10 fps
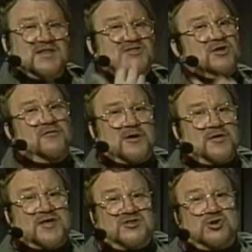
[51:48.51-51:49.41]
these are the
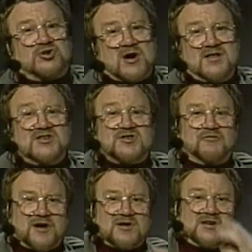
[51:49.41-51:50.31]
very things these are the
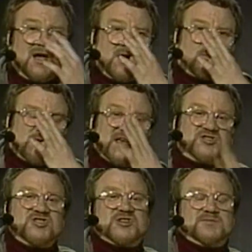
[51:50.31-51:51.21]
very
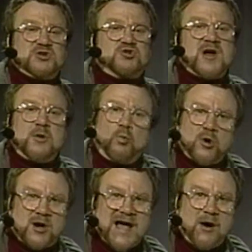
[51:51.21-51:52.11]
relationships you're trying to
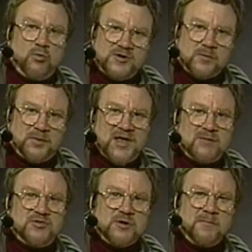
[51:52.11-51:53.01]
work out when you're
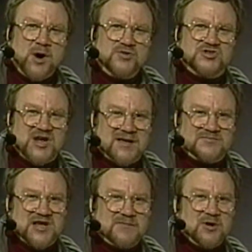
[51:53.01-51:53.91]
playing with your Mode Jam
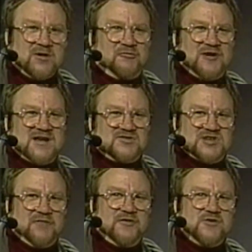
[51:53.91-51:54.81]
tape. You're going to find
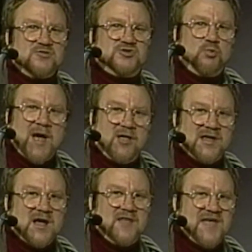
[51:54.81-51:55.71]
yourself, if you're
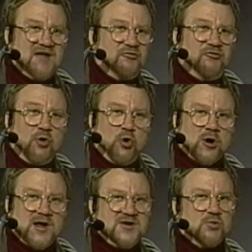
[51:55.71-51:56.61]
dwelling on that
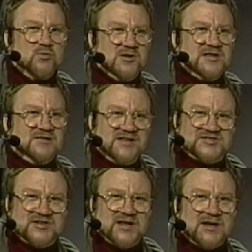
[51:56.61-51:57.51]
4 and you're really
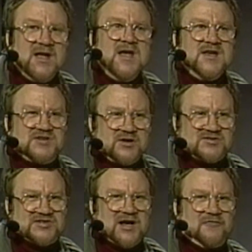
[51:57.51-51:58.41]
listening to
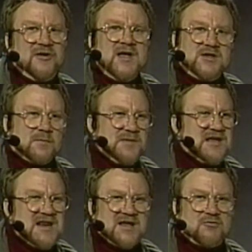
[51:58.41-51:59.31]
yourself, you're
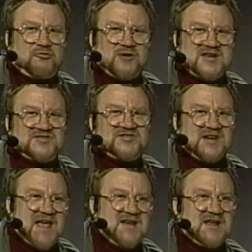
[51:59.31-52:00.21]
beginning your phrases
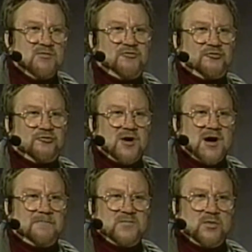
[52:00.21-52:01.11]
and ending with
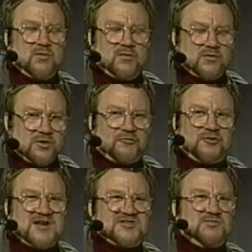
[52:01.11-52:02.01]
your
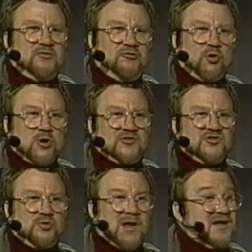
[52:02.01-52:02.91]
phrases with 4s
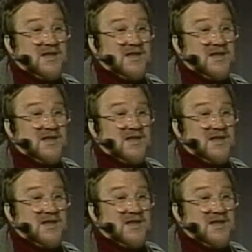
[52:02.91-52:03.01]
and dwelling